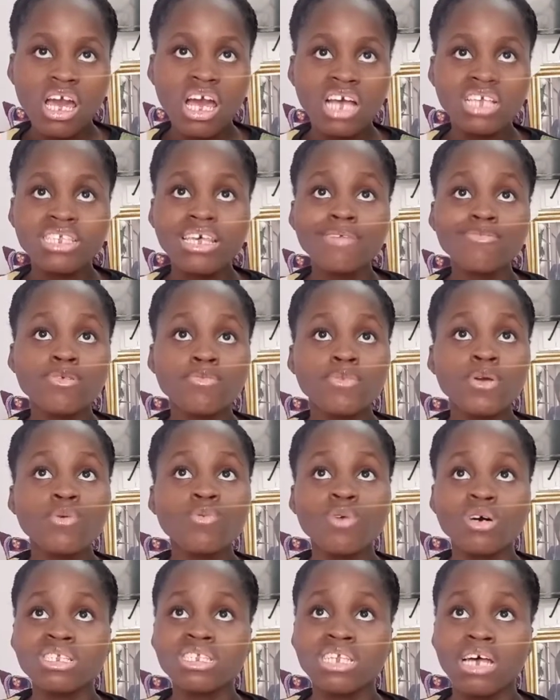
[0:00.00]
Except you
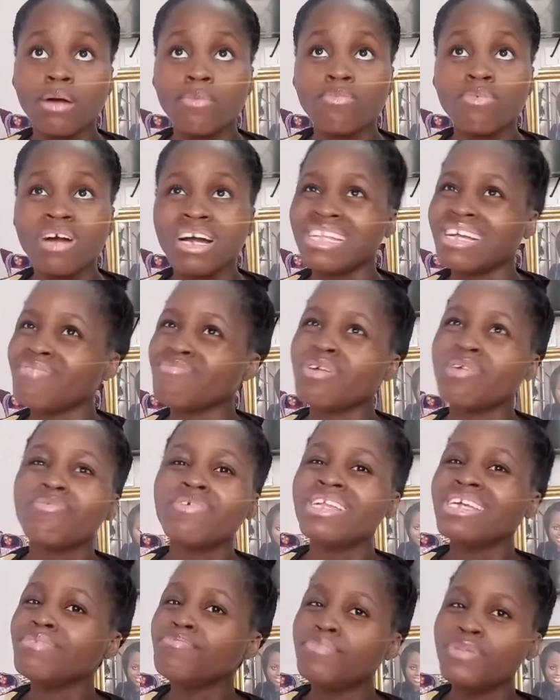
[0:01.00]
mean WhatsApp, and I've not
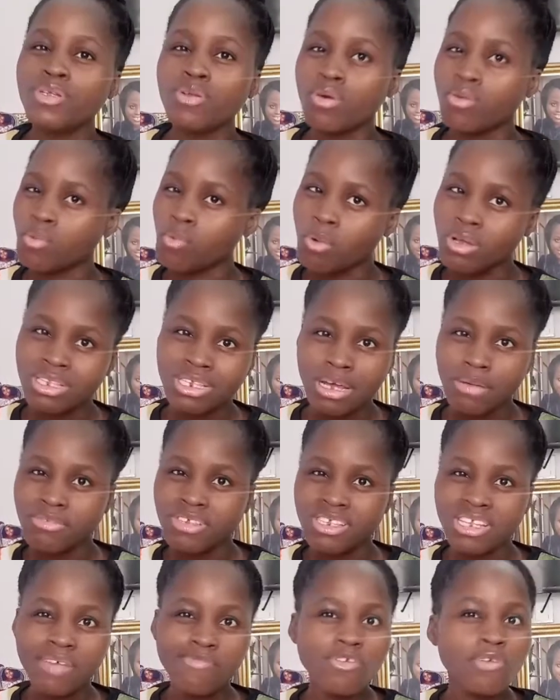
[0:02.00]
really been on
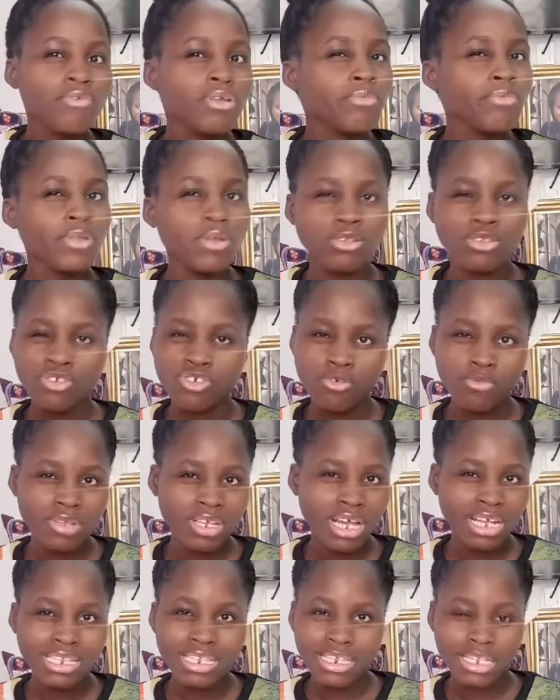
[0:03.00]
WhatsApp today. I've not really been on social
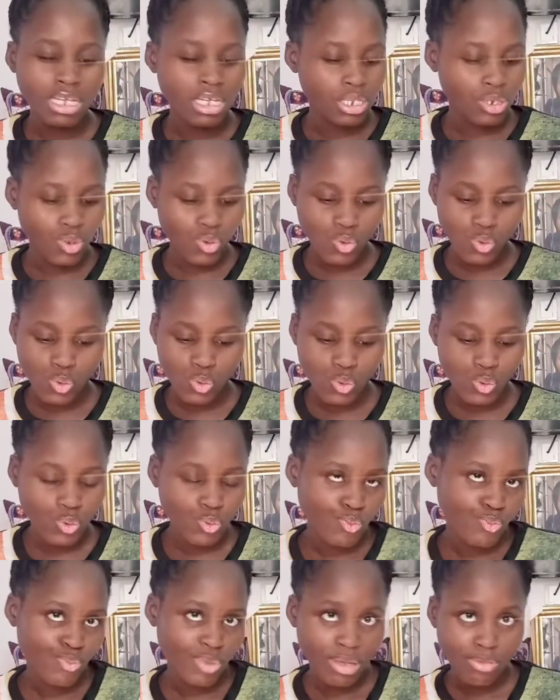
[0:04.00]
media today,
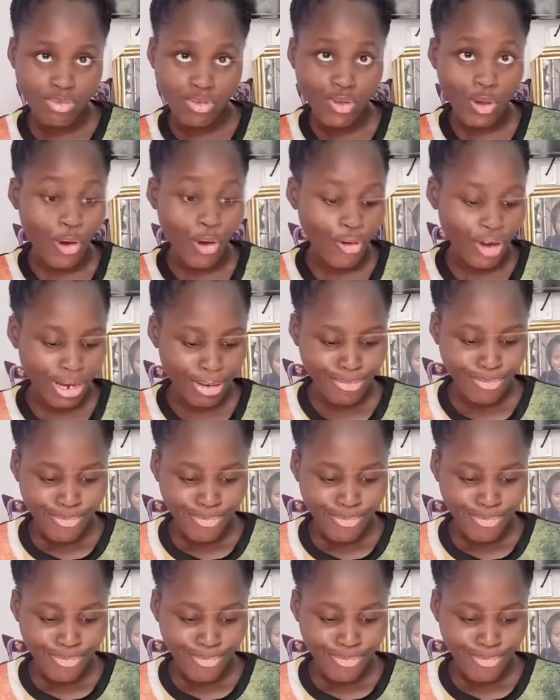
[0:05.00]
so sorry.